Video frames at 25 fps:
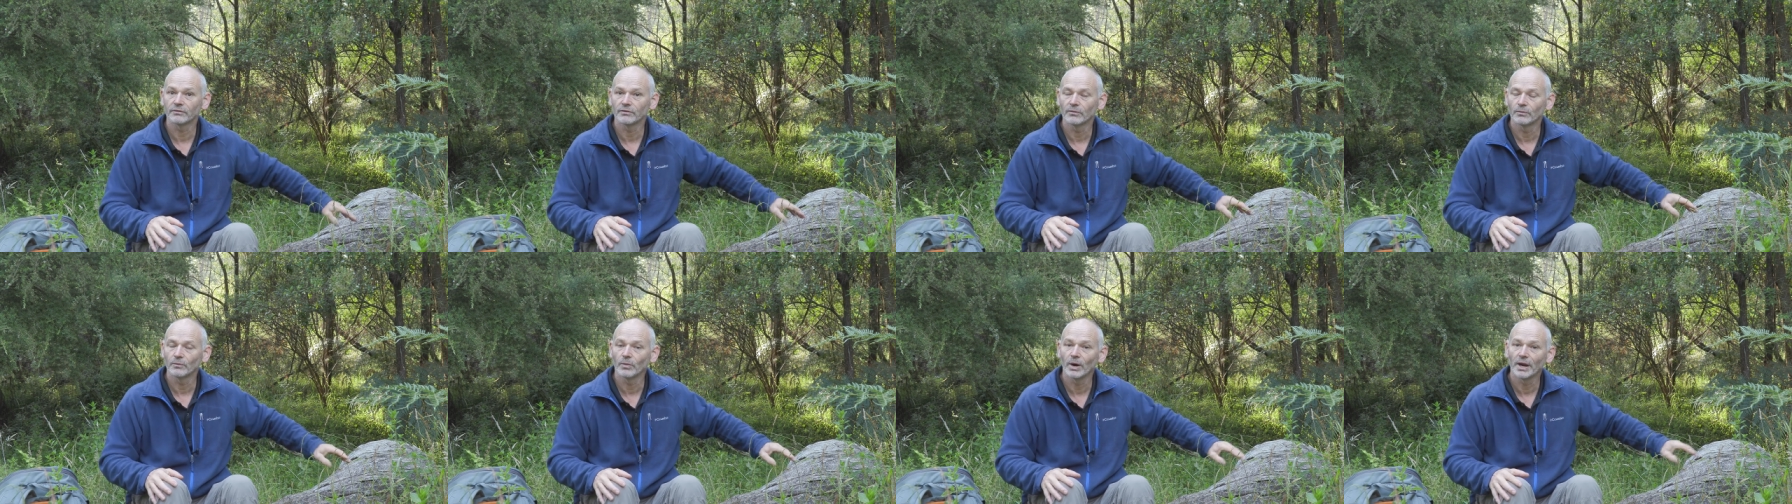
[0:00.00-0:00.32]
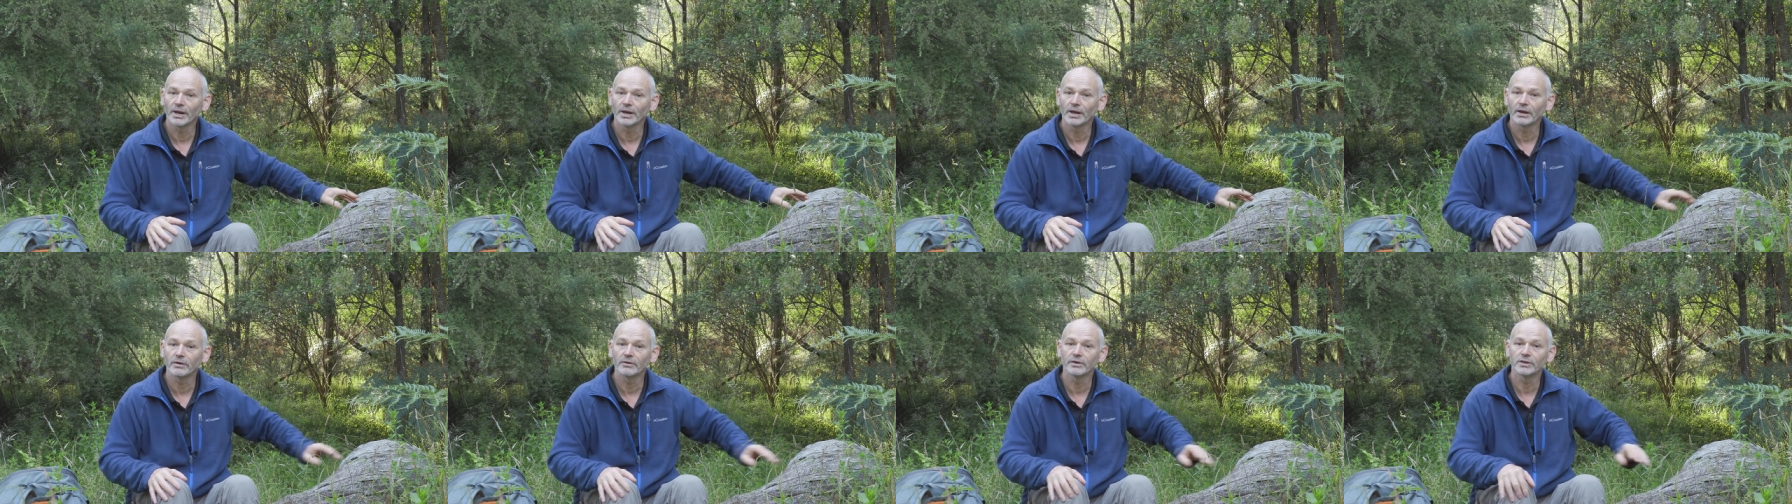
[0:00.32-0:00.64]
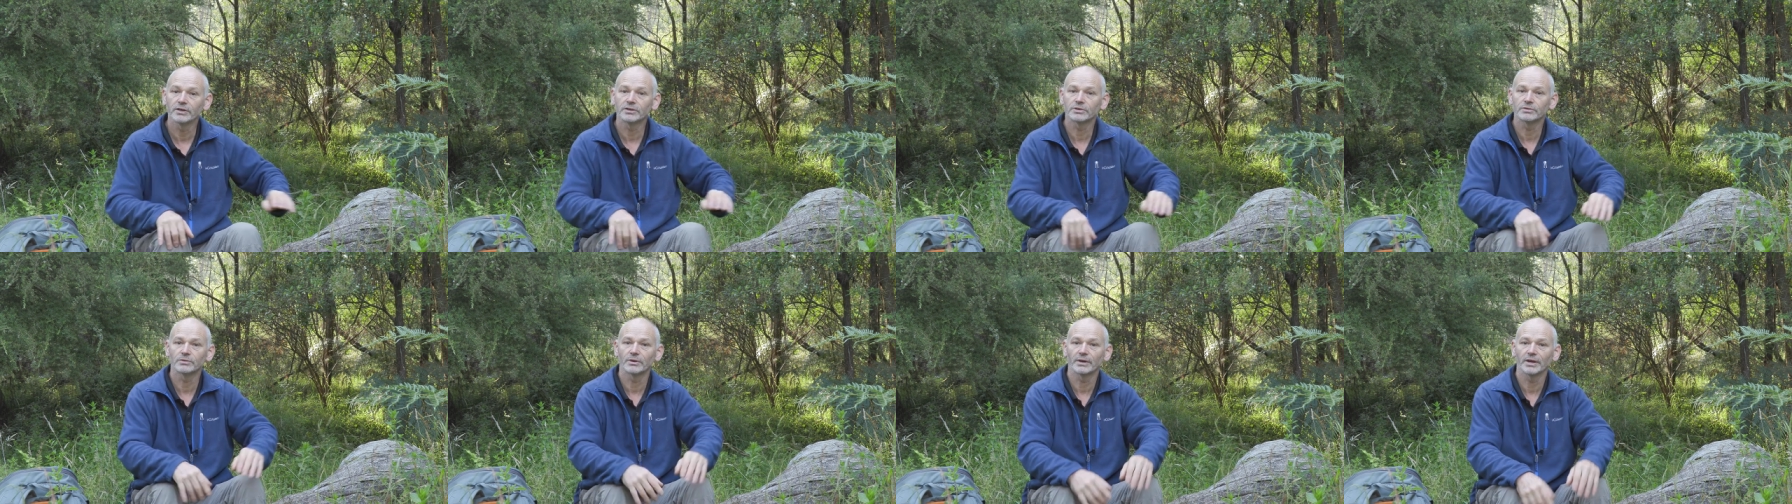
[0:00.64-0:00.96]
from one
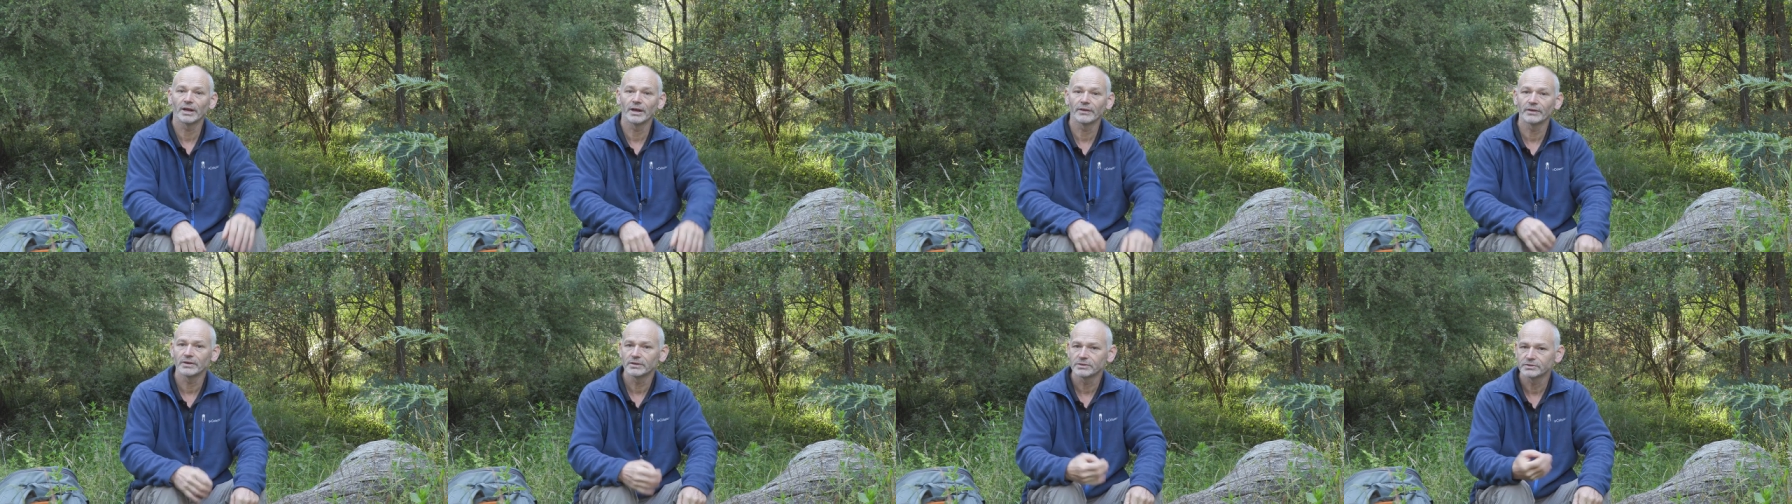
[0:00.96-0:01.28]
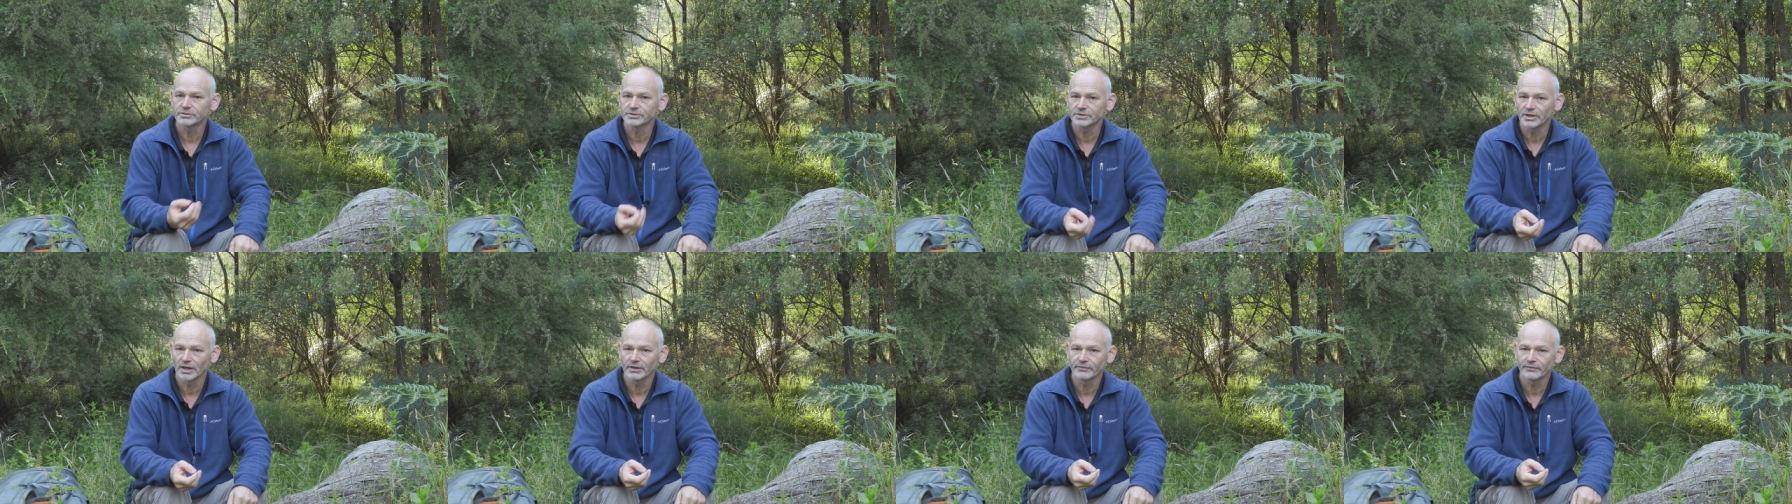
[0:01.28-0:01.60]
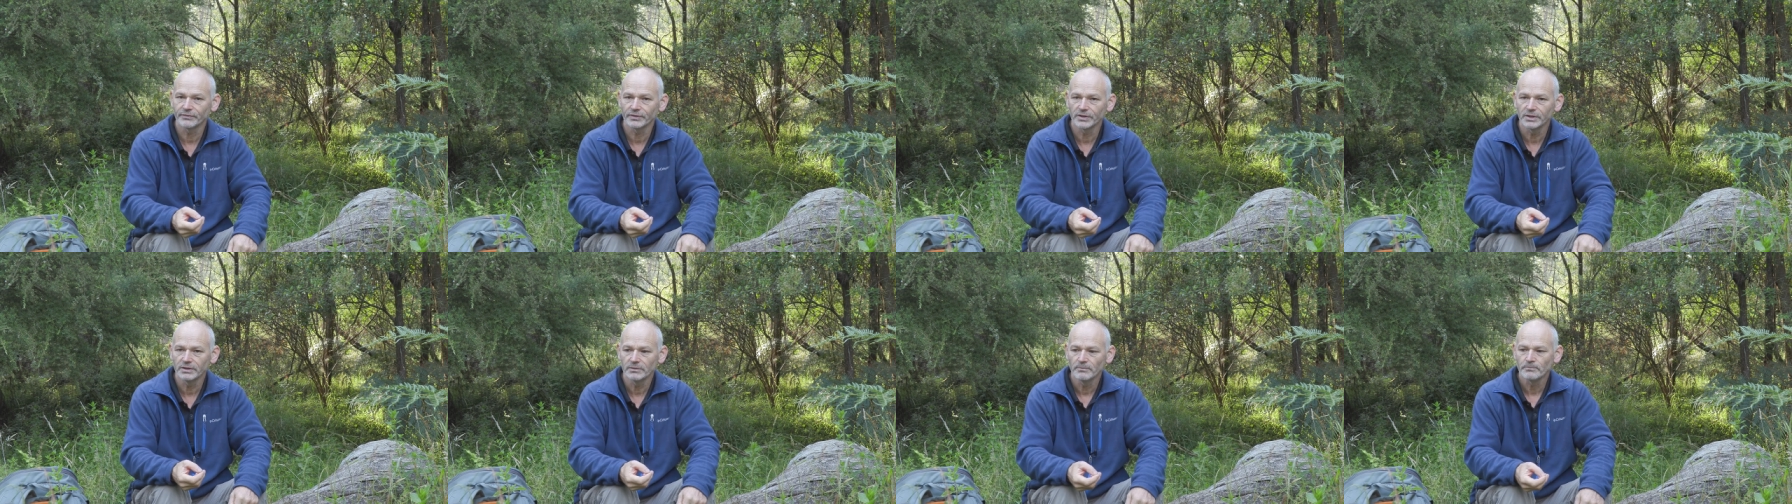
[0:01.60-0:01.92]
area to another
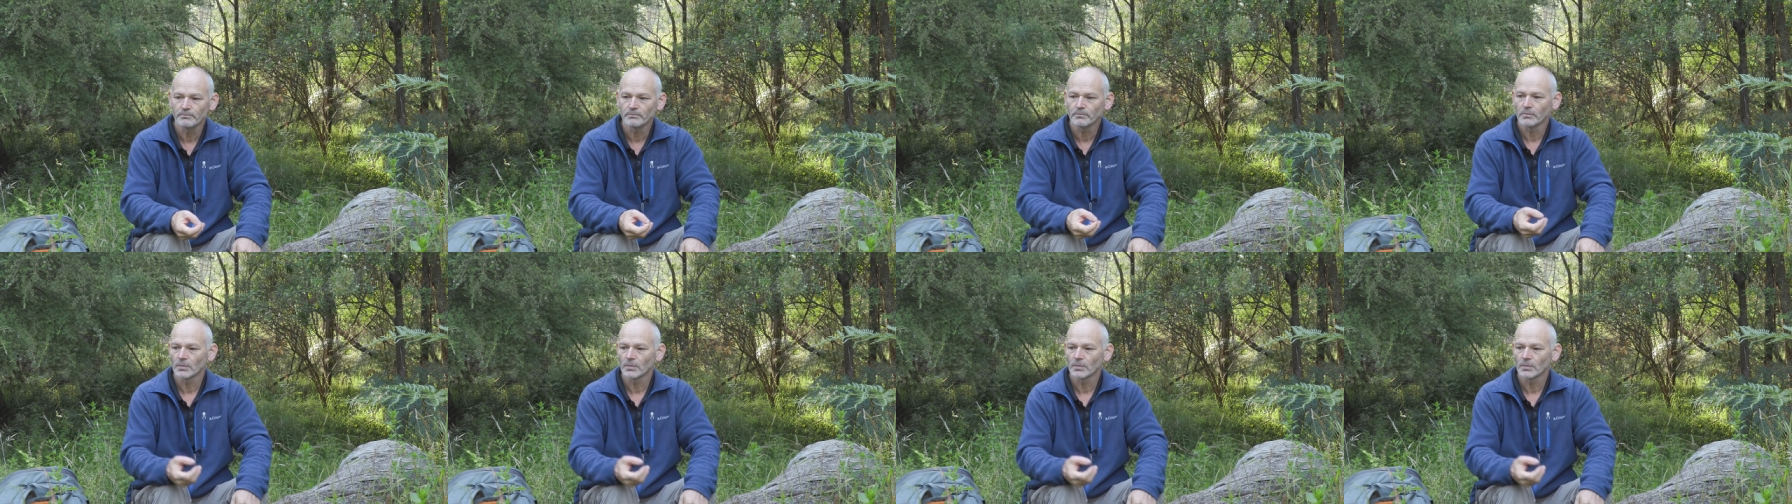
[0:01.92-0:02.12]
safely